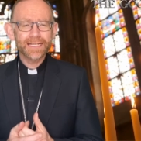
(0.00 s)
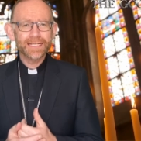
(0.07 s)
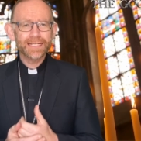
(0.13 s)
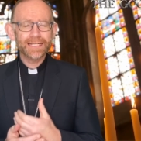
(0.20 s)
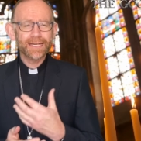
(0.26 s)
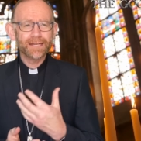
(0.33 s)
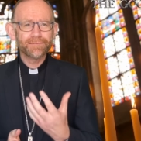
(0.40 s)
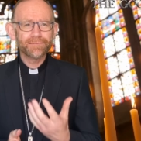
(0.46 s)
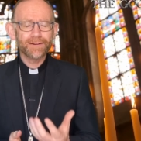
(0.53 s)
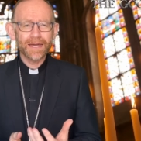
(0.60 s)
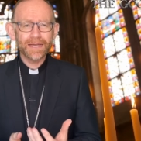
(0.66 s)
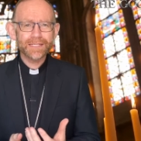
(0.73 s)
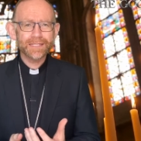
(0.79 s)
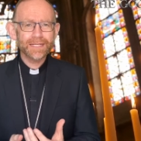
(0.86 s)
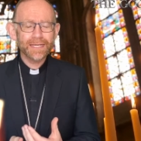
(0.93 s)
a day of
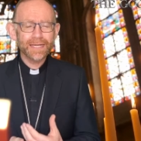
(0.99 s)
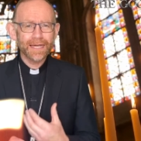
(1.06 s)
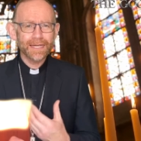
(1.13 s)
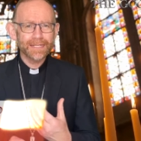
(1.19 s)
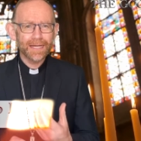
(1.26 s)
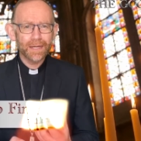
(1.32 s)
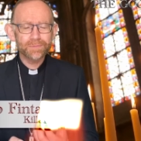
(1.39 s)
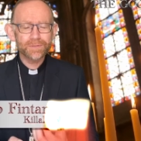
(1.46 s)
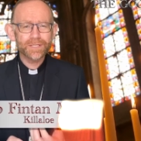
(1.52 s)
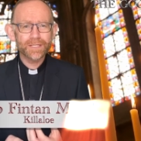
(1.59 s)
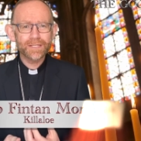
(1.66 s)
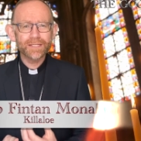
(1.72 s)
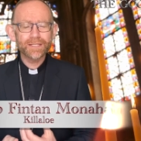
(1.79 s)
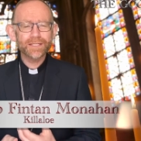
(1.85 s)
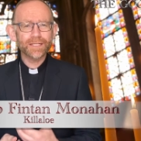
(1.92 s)
fasting and
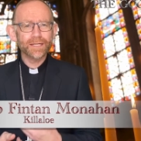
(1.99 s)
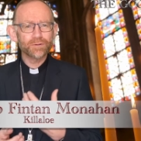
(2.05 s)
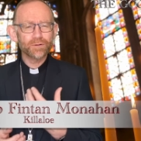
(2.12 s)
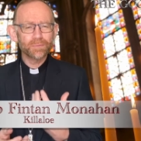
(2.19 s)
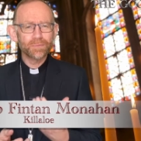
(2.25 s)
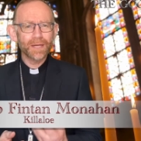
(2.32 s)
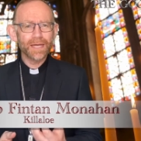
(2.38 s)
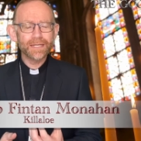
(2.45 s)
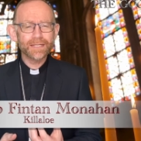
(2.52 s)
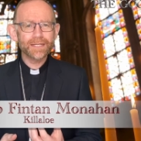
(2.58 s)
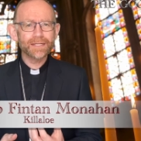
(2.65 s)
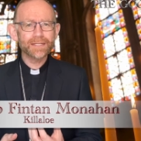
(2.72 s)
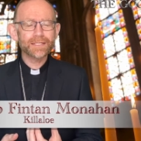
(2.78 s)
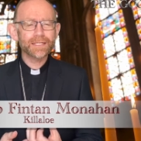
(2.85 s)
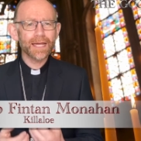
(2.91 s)
abstinence and
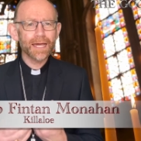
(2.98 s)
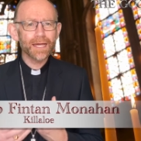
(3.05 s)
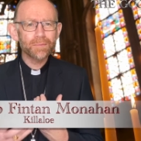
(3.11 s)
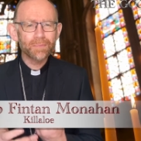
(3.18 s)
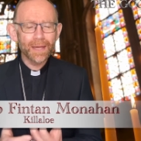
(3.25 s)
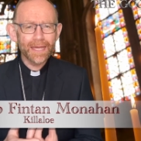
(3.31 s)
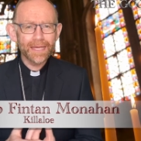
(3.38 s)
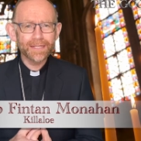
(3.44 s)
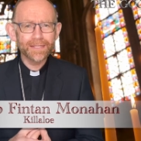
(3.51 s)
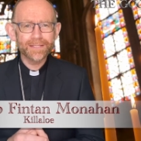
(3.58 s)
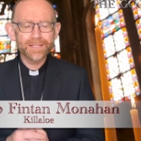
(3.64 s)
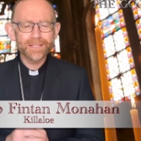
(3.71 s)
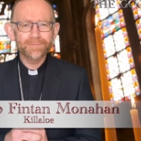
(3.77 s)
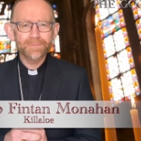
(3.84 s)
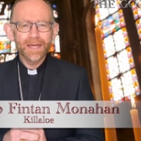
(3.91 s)
repentance and
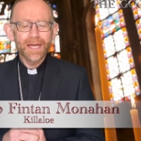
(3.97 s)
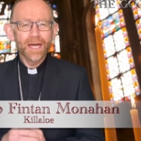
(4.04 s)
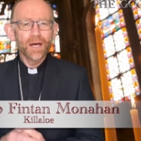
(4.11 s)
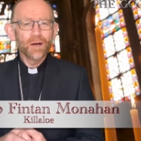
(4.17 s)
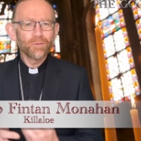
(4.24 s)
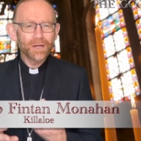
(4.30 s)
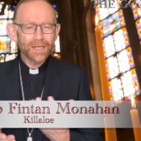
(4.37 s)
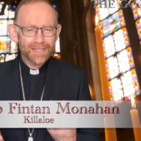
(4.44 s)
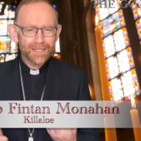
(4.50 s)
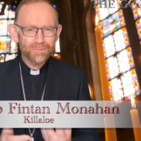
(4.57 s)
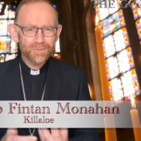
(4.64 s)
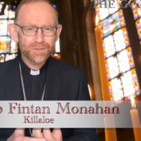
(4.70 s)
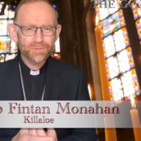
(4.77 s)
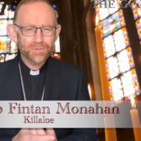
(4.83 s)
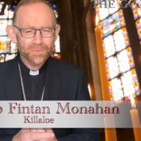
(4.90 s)
penance. Welcome
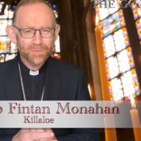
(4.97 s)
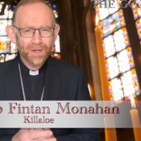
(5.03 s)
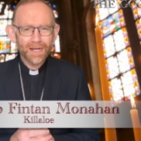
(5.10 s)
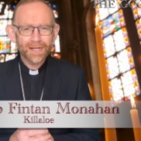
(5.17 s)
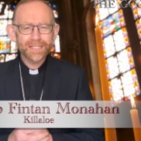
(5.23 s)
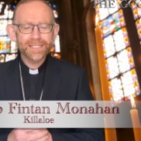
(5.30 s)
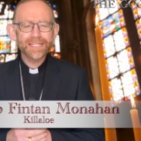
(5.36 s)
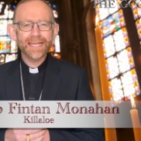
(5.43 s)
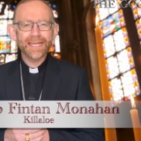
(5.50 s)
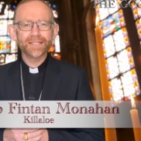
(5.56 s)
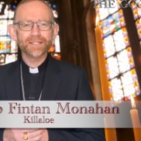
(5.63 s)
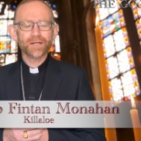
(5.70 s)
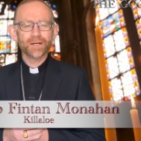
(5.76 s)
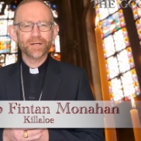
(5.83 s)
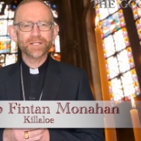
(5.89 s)
as we mark day
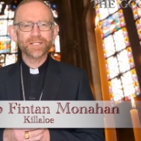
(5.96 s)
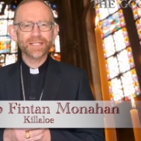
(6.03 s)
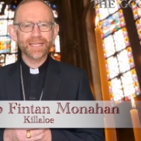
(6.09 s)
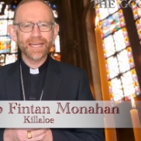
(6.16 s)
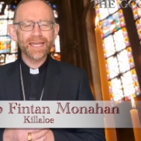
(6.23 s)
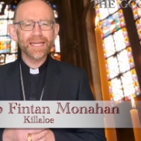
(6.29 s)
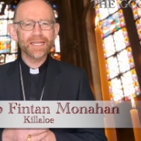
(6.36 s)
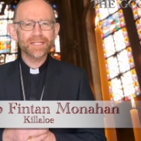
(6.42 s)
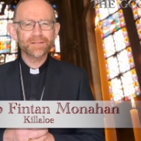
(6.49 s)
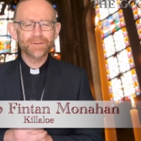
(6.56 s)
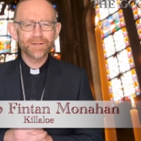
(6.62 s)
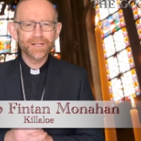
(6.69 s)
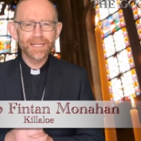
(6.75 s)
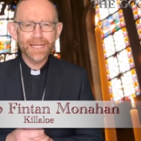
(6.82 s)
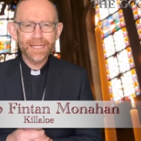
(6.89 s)
38 of
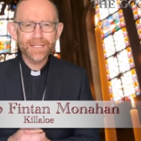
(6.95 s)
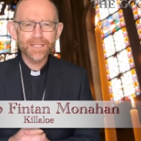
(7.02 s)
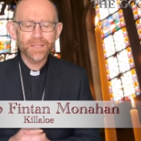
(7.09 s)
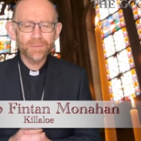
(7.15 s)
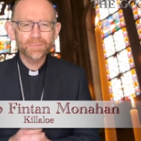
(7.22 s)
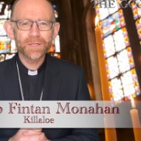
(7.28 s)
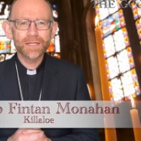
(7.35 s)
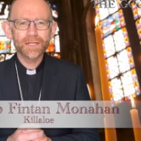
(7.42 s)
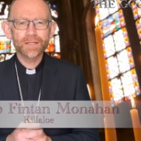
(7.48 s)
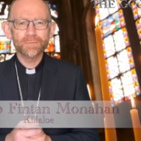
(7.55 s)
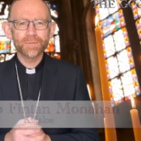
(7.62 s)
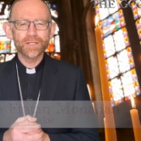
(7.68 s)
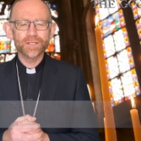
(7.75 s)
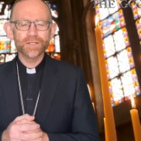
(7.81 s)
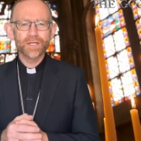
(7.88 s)
our Lenten
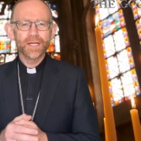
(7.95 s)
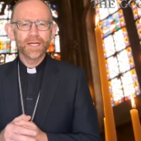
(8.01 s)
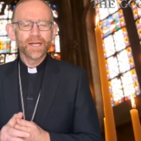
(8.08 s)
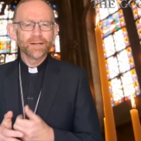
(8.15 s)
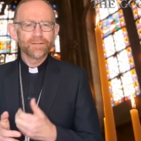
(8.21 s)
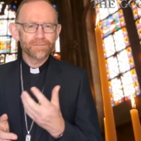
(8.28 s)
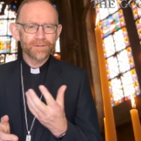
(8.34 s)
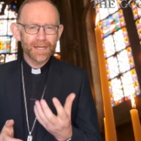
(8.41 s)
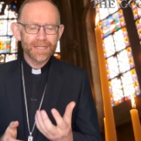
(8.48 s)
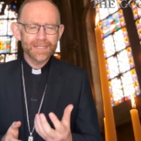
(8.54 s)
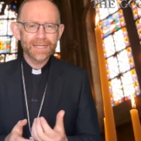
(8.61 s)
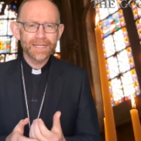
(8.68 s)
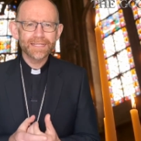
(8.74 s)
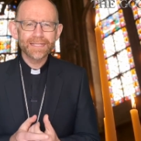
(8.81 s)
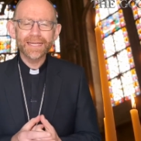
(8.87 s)
pilgrimage,
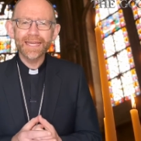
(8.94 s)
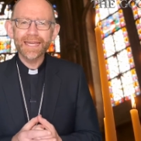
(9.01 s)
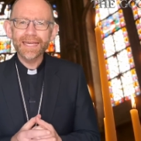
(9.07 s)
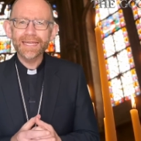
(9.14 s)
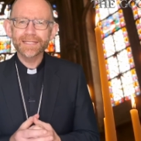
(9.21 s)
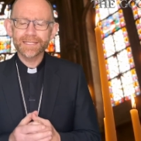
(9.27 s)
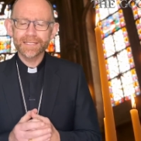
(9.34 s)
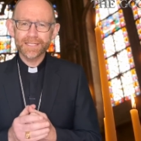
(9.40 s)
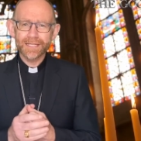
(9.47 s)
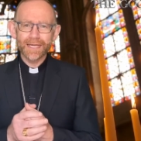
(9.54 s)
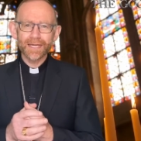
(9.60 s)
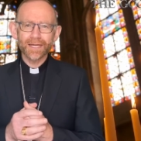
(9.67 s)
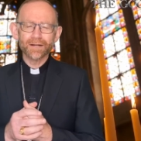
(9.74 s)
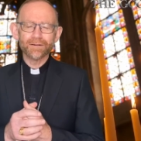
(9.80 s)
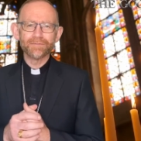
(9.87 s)
Friday the 8th
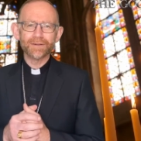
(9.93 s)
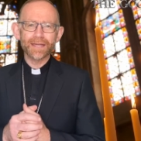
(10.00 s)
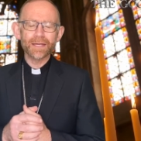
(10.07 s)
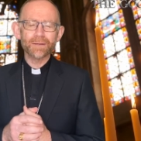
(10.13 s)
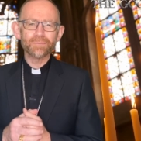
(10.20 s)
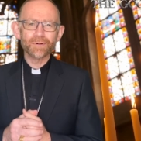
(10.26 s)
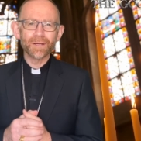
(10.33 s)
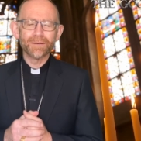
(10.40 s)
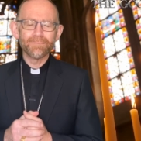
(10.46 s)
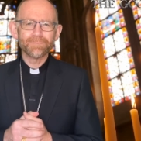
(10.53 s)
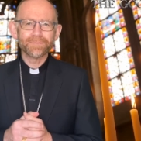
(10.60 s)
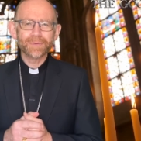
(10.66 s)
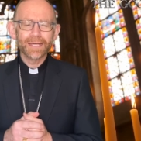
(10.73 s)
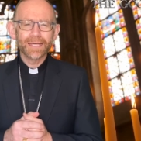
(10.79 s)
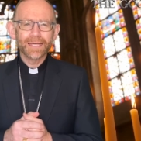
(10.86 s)
day of April.